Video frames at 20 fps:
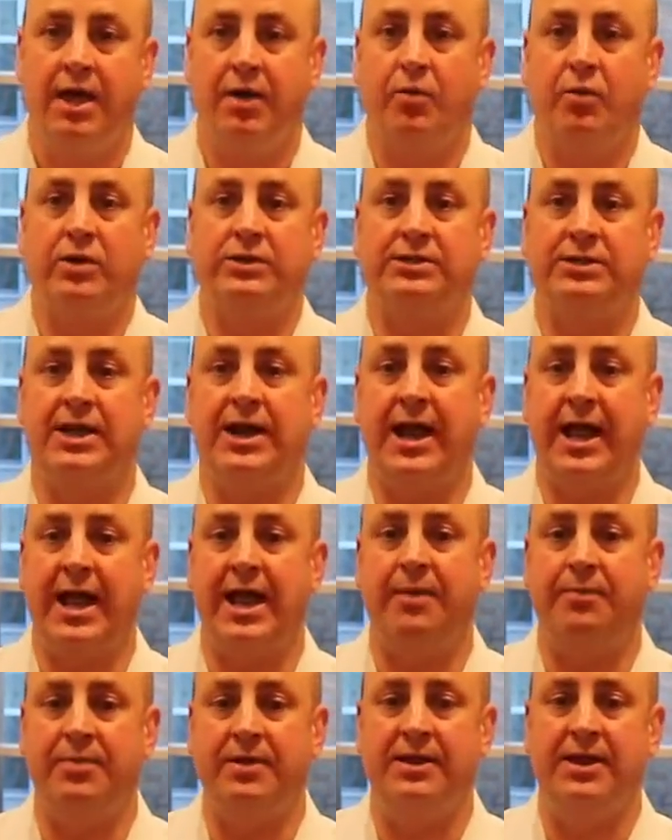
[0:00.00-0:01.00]
And what's going to
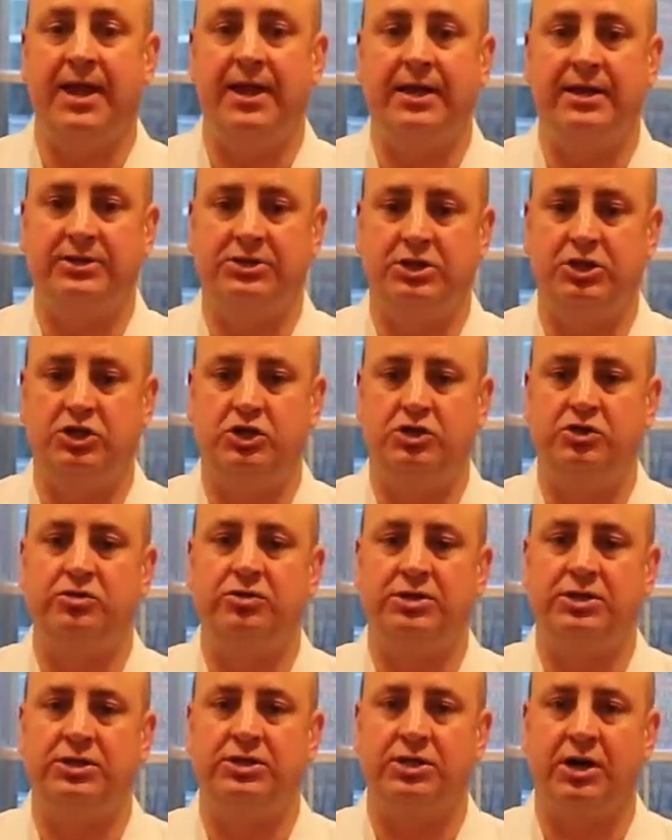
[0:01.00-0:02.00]
happen then is the
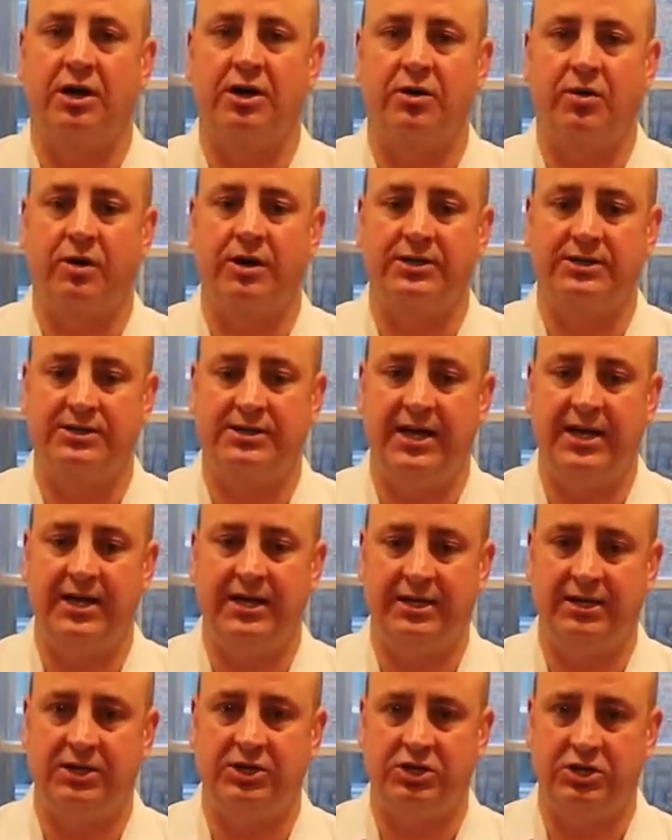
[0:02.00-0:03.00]
juices are going to
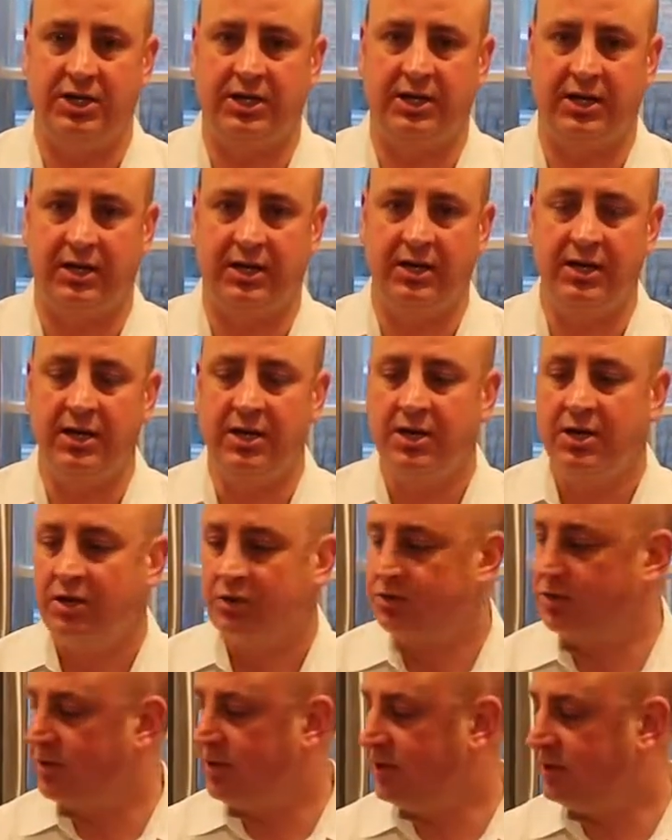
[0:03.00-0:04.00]
stay in the chicken.
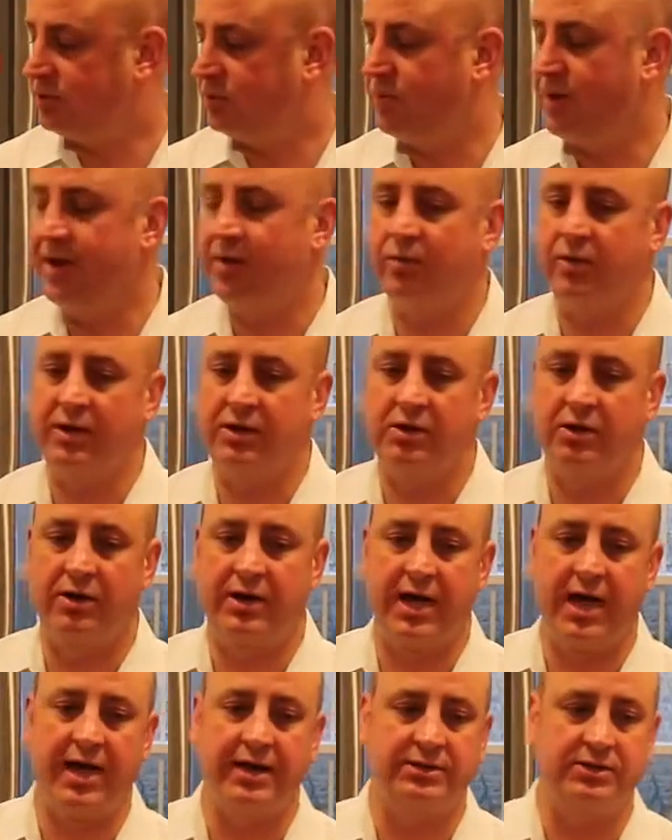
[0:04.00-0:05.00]
So this way when your
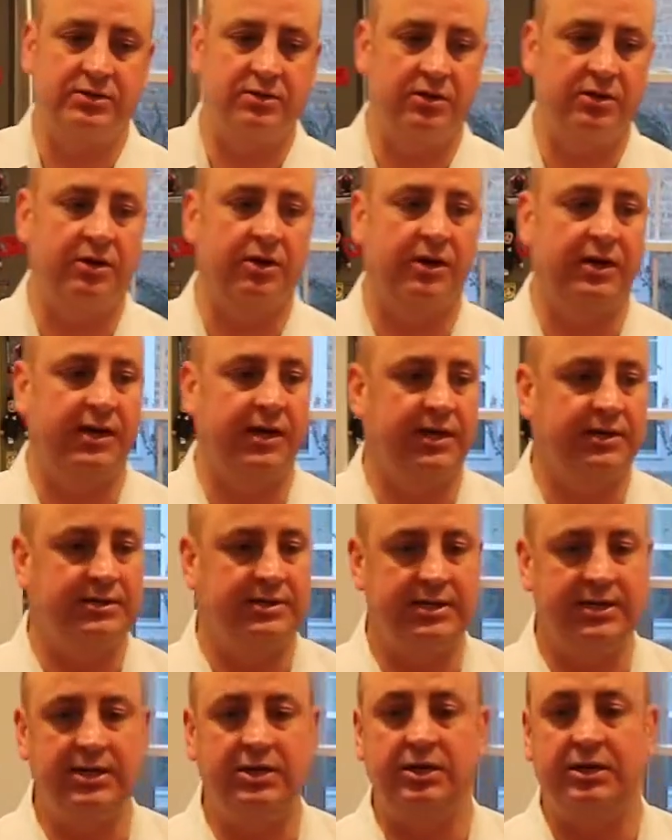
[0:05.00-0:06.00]
guests or your
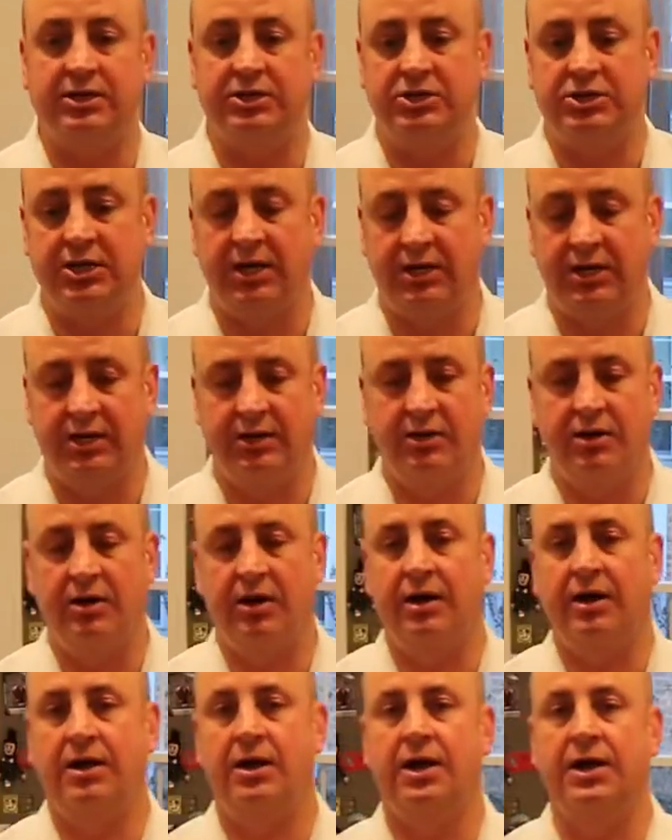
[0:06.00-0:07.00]
kids eat the chicken, they're
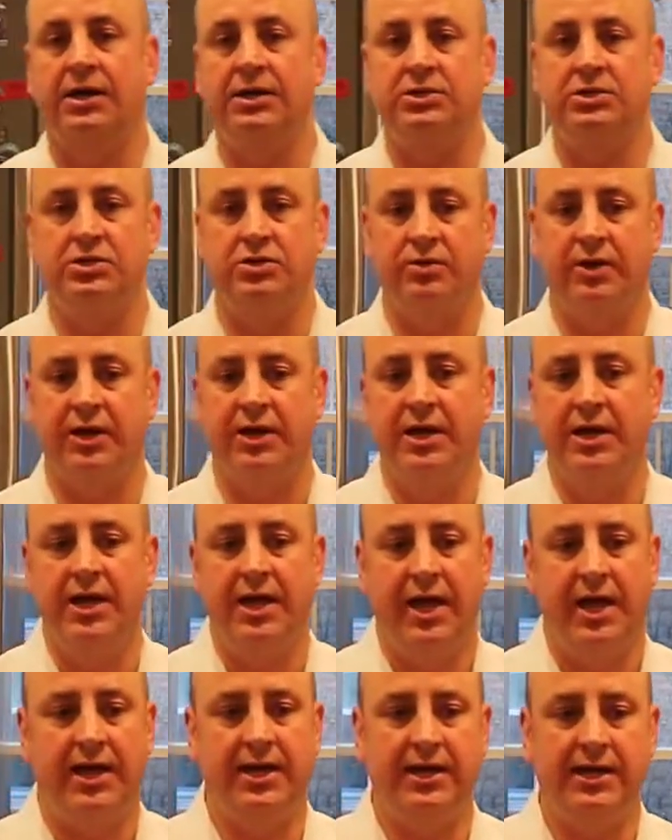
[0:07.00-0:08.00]
going to cut into it,
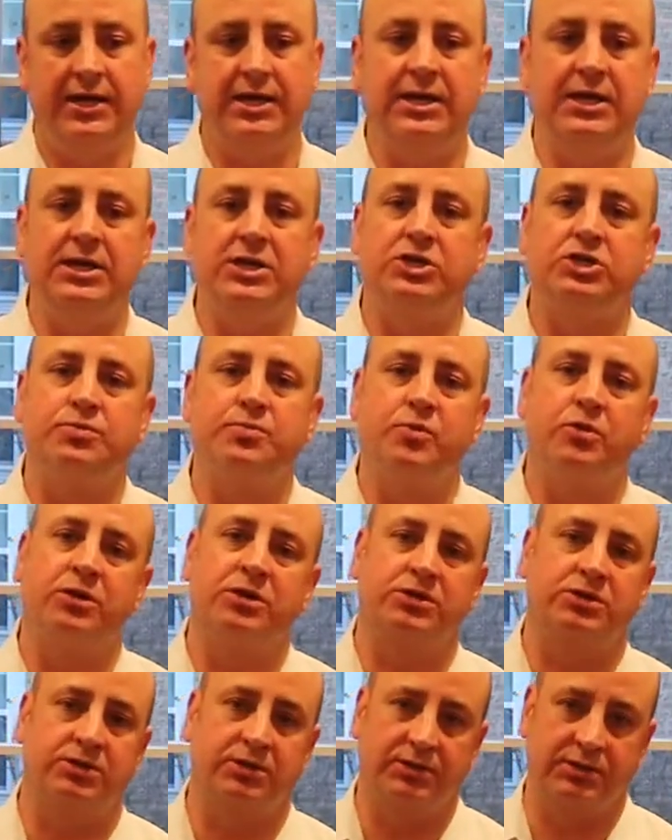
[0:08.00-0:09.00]
and each
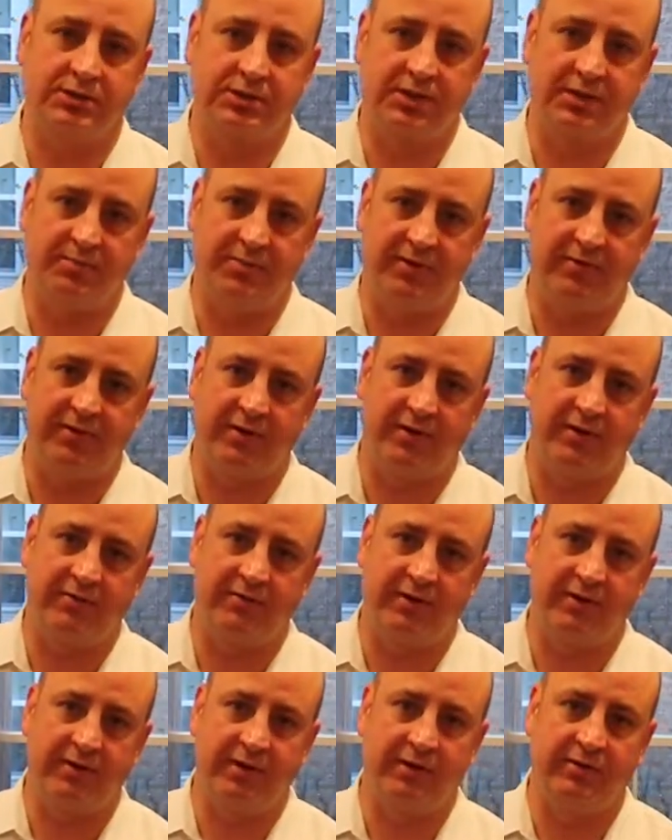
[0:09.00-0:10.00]
morsel is going to be very,
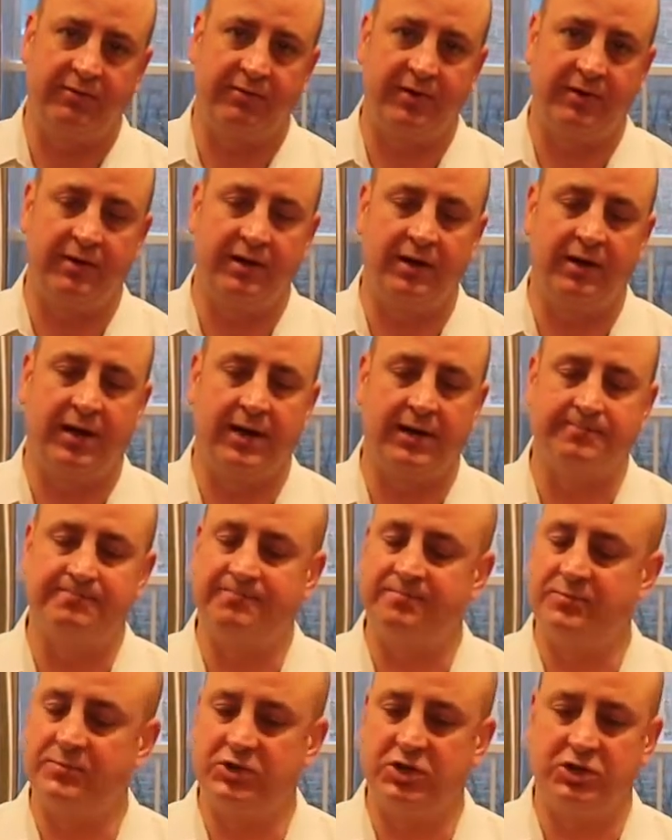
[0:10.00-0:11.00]
very, very
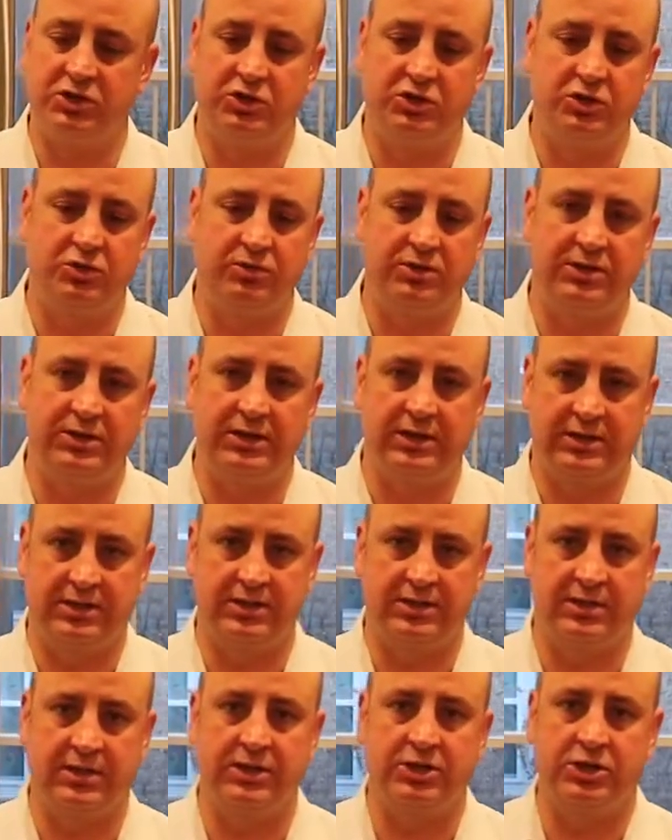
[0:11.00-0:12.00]
just juicy
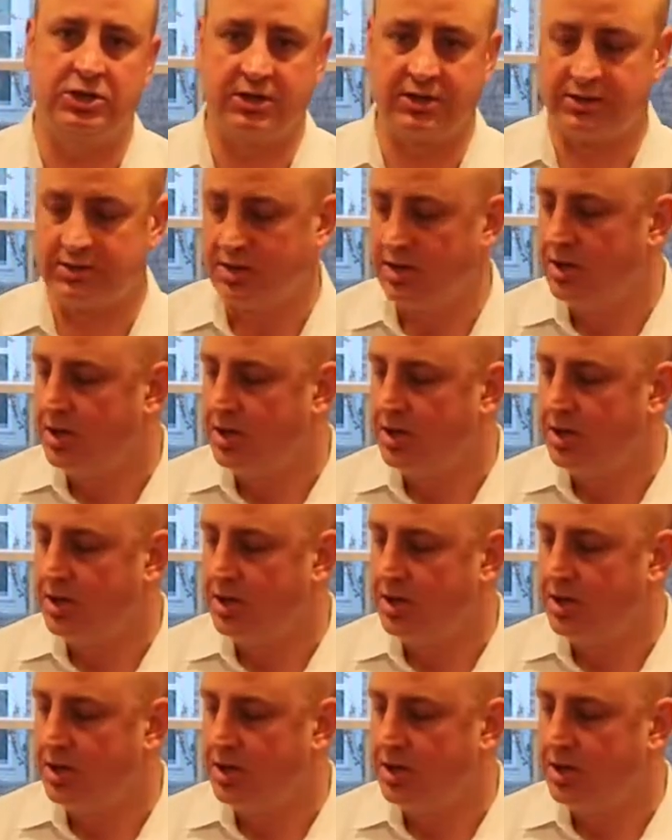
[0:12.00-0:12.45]
and delicious.